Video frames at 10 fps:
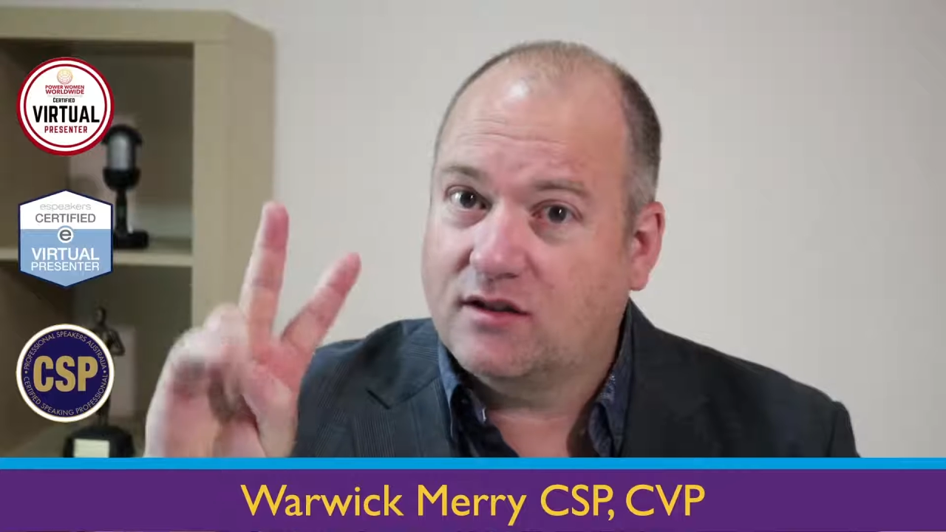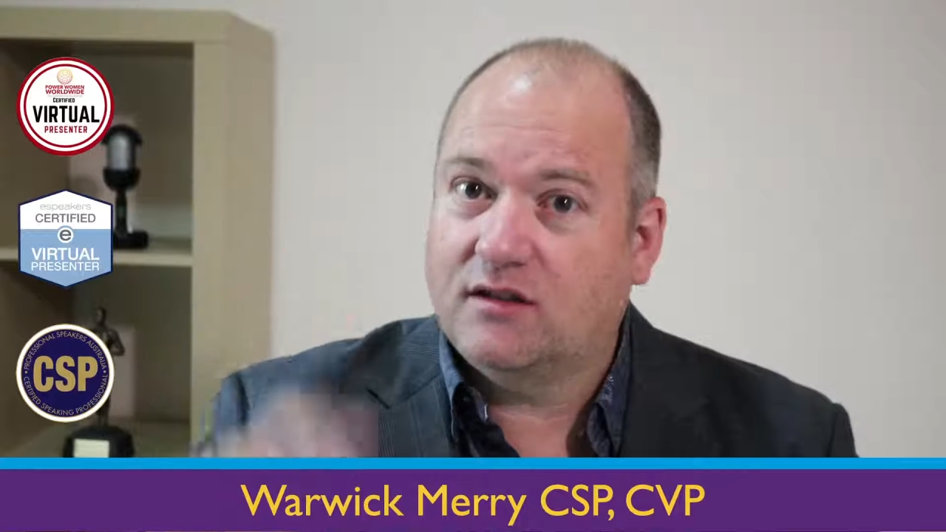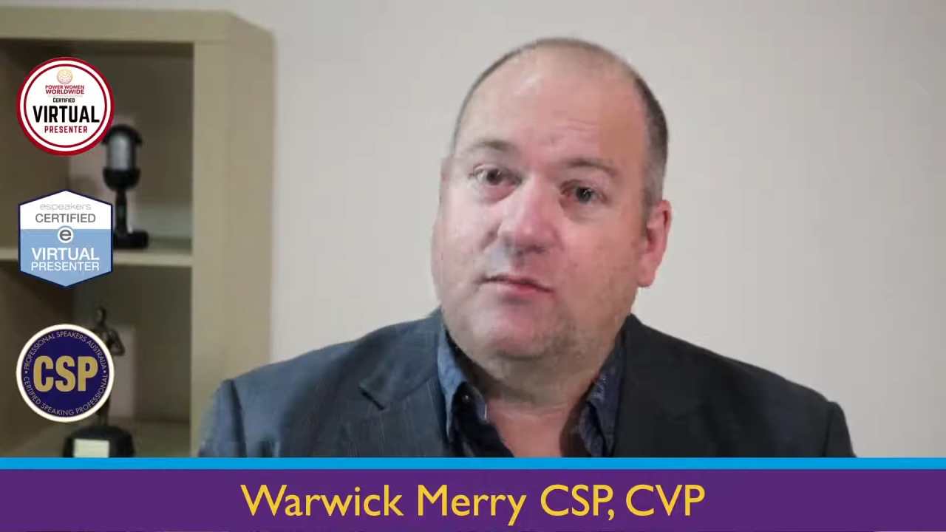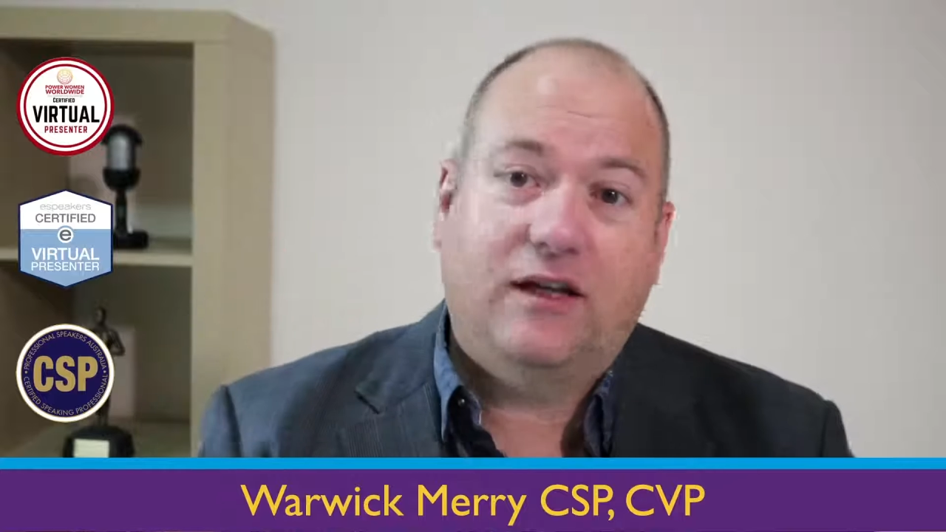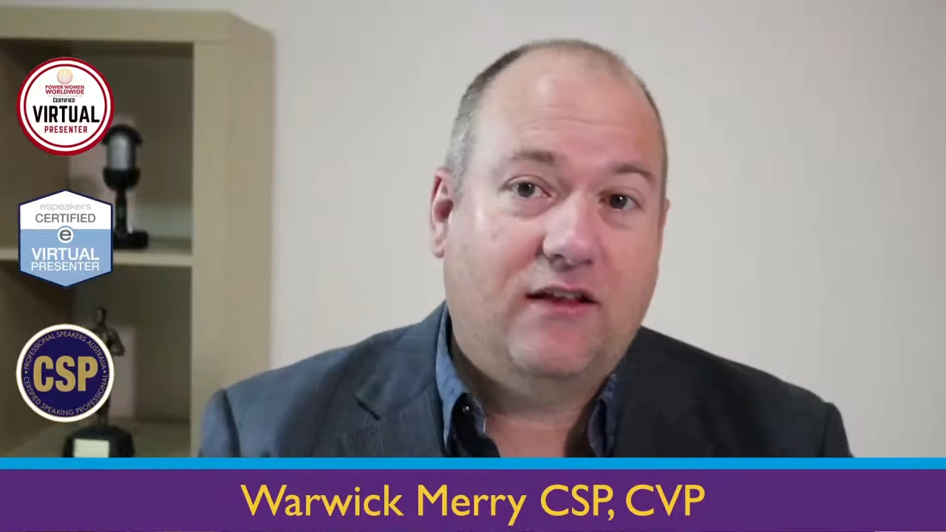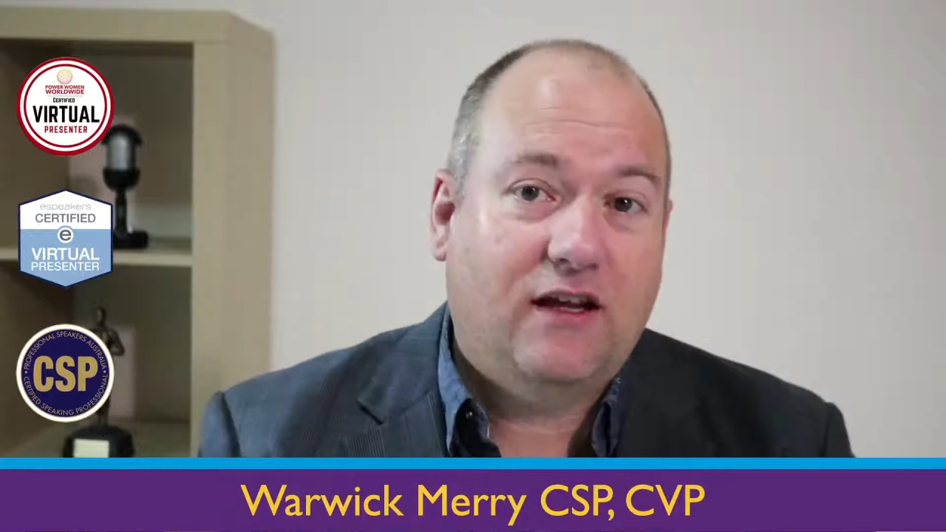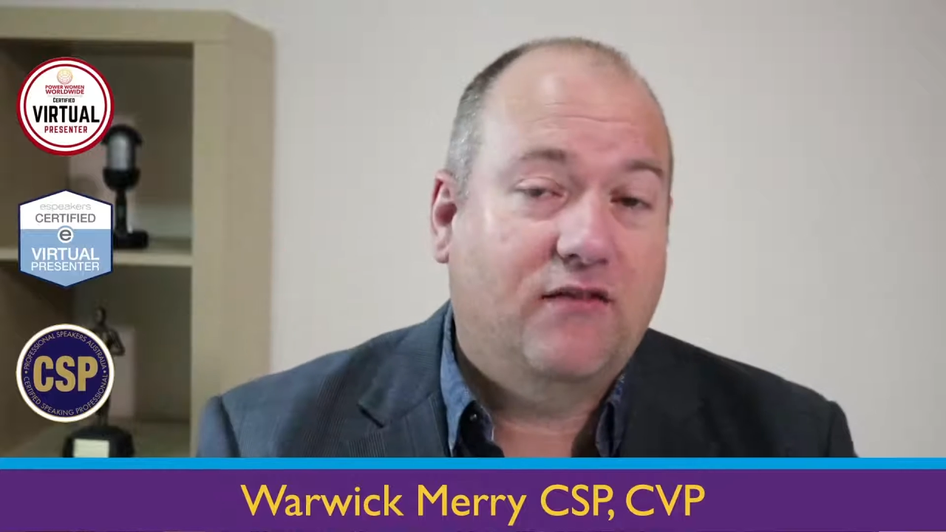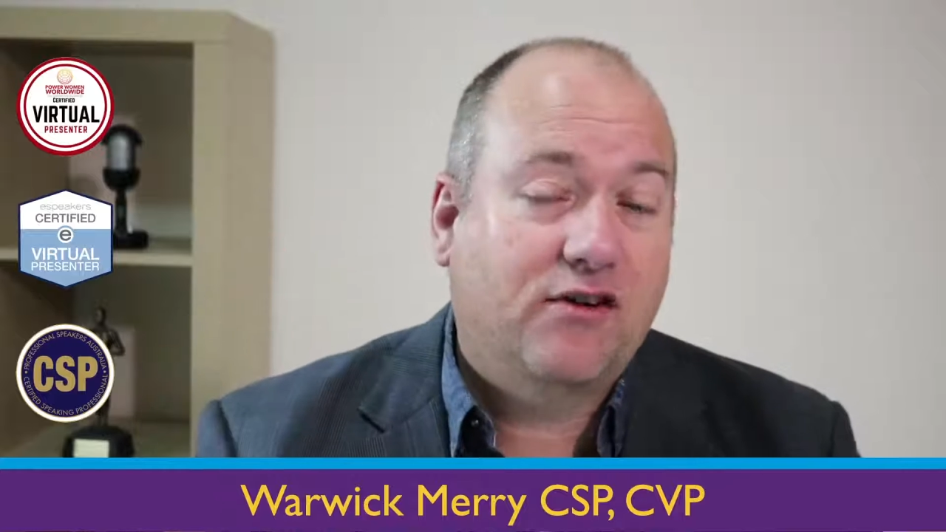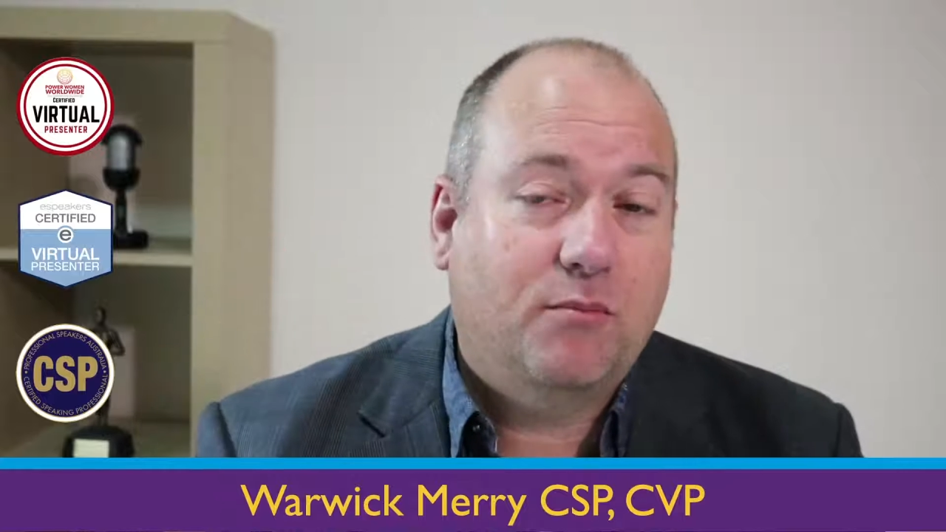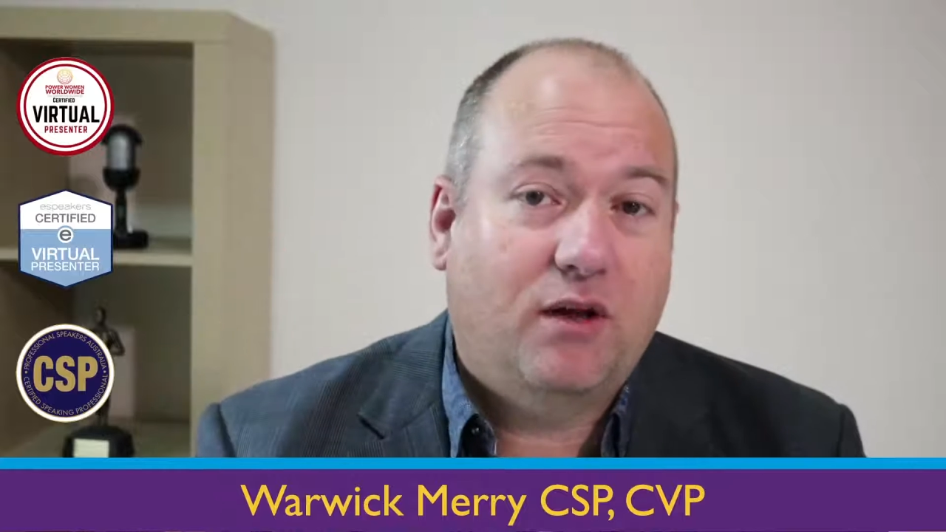meaning in a
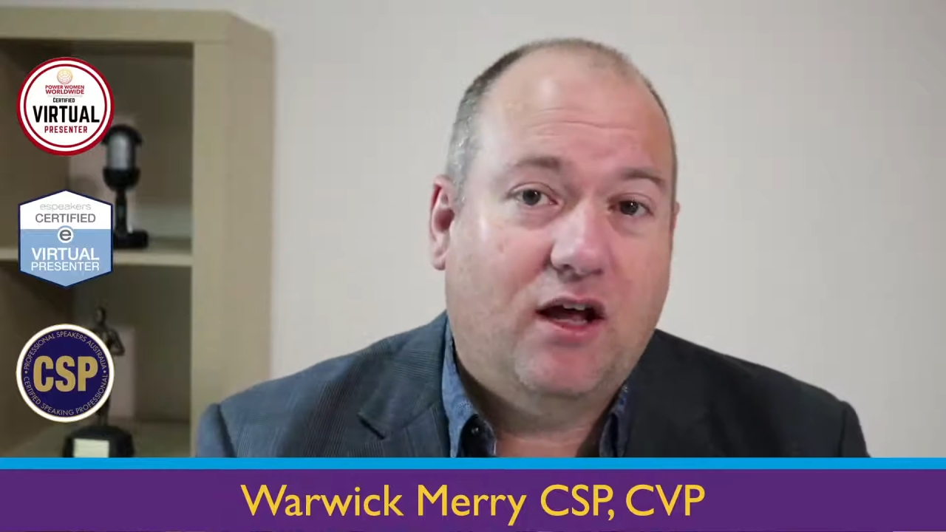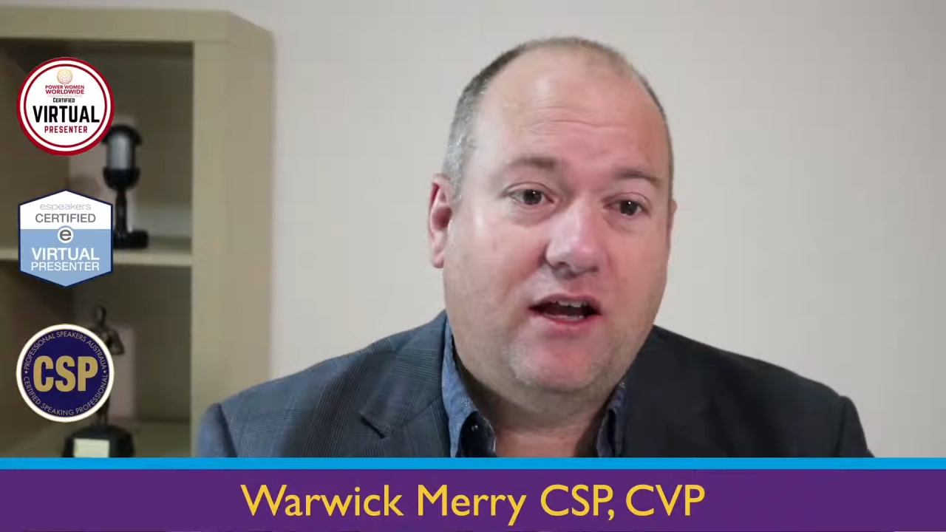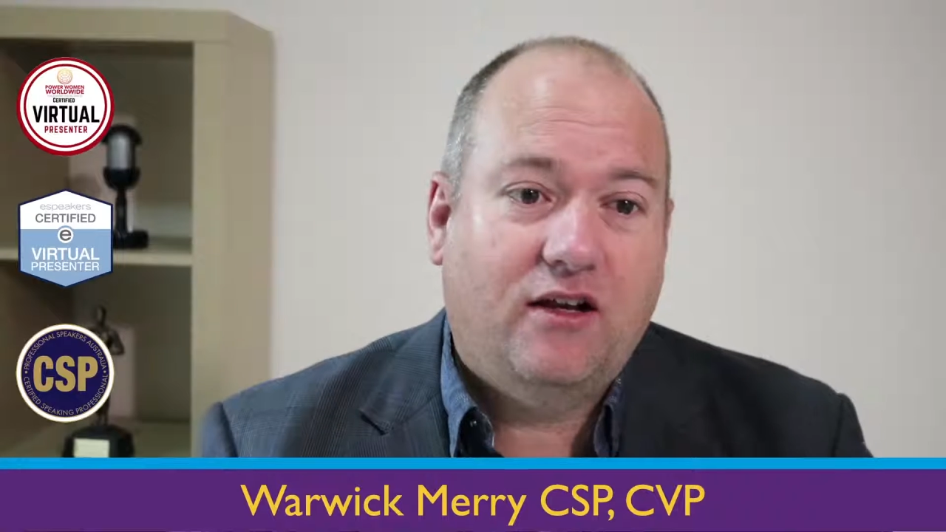very polite,